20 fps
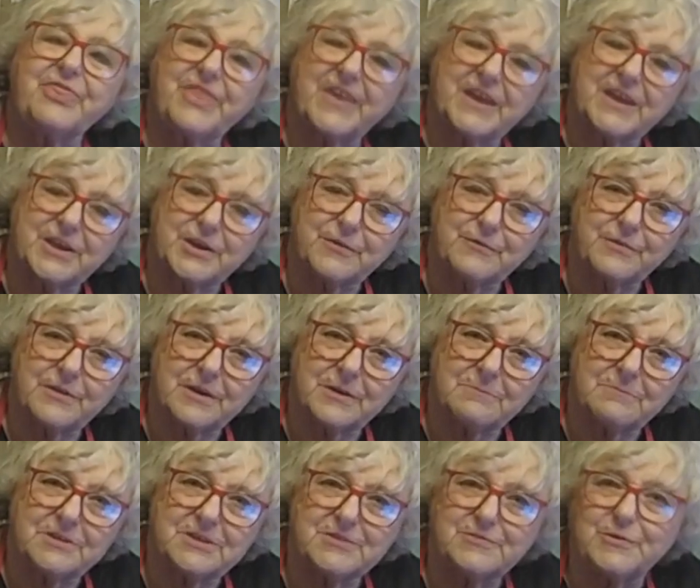And thank you
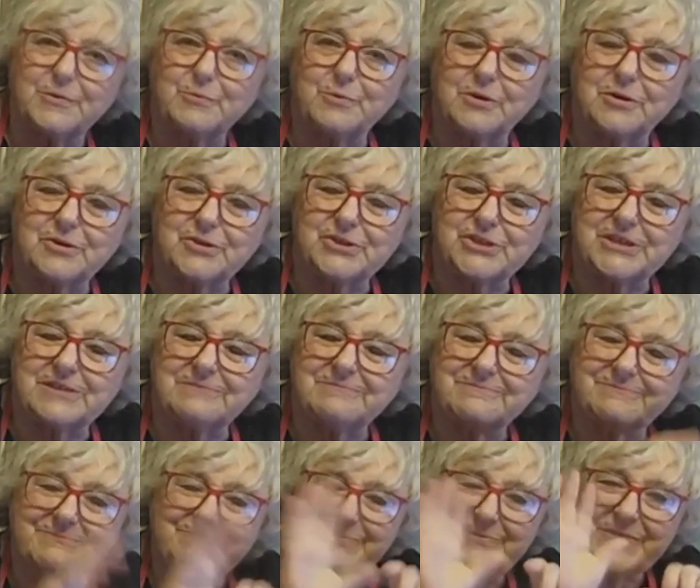very much for
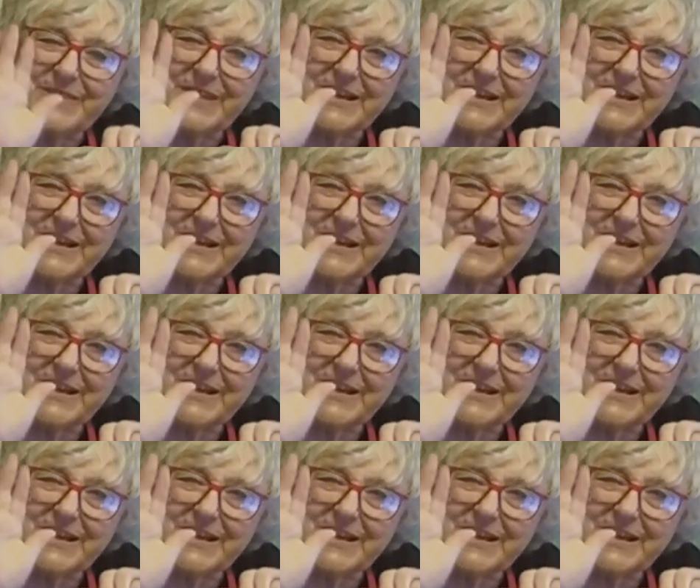watching.